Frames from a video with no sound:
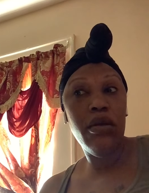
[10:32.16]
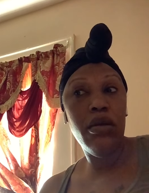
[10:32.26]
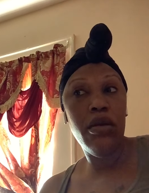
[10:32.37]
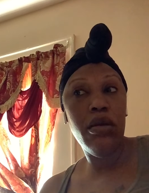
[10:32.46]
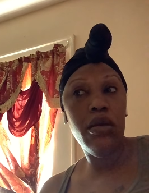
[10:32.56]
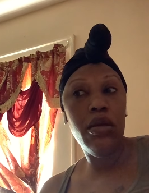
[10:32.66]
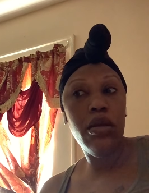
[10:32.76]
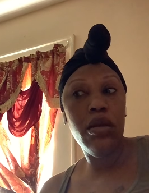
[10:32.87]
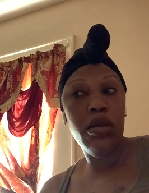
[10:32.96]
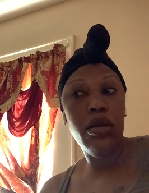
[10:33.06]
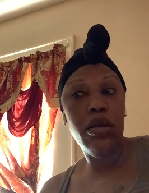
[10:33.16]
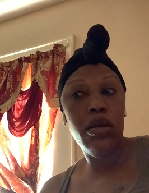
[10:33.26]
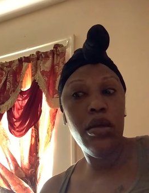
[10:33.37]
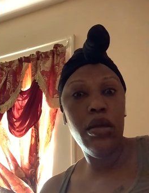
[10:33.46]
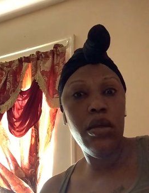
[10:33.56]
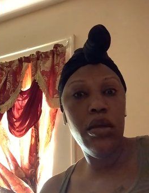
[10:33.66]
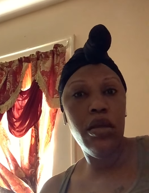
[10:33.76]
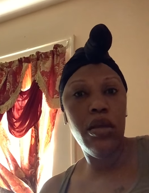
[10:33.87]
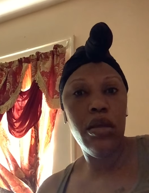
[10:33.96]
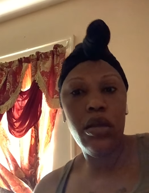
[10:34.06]

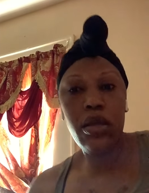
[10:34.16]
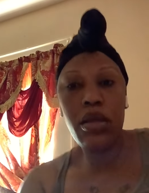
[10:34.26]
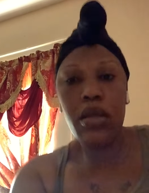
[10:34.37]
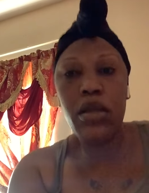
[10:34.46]
Nothing is said.